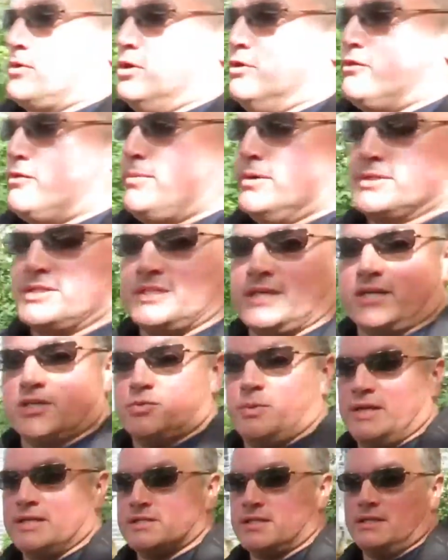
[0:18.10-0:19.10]
grow for about
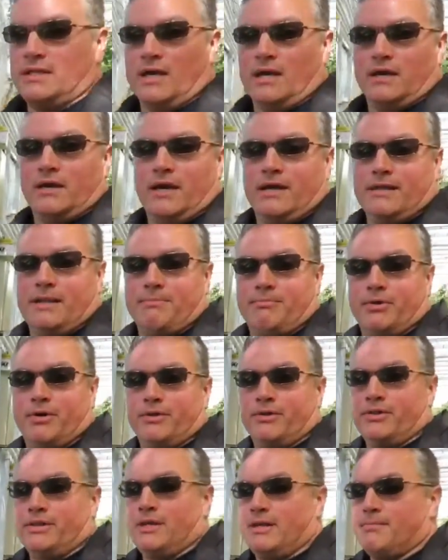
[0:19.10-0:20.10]
6 weeks in there, and they
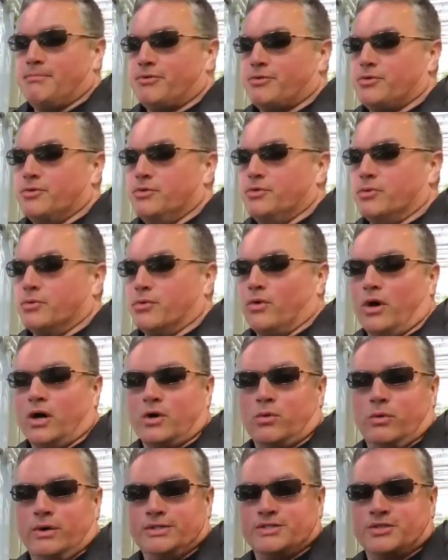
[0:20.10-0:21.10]
put them through
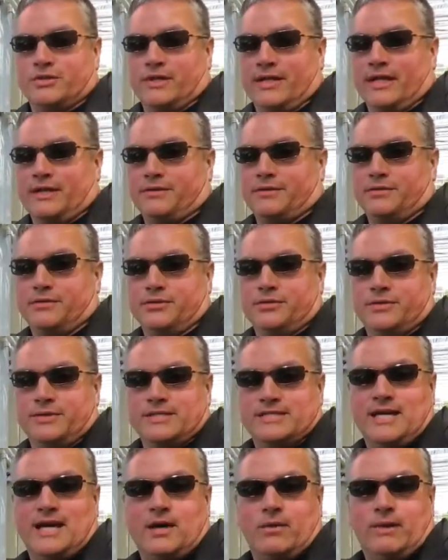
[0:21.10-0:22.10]
rockwood so they get their
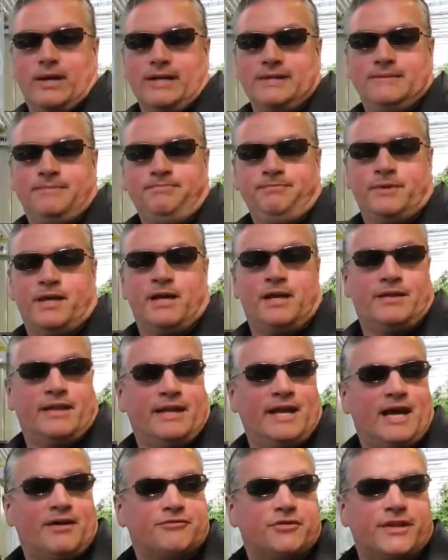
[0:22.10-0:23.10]
nutrients that way.
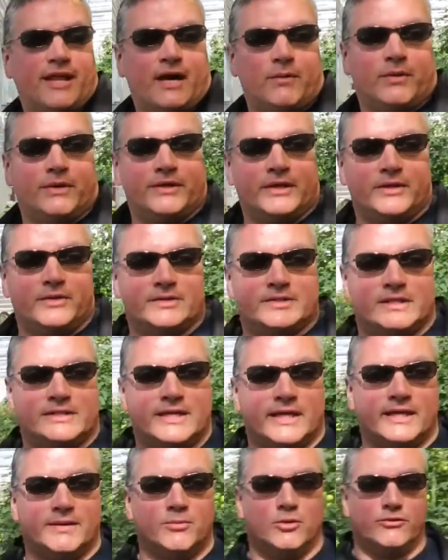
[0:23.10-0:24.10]
Then after that, what they do is they
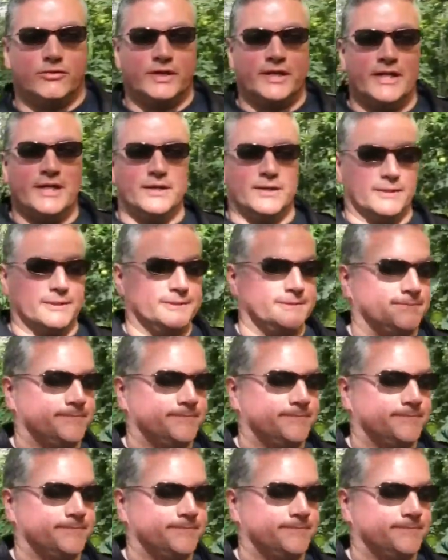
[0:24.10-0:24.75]
take them over here.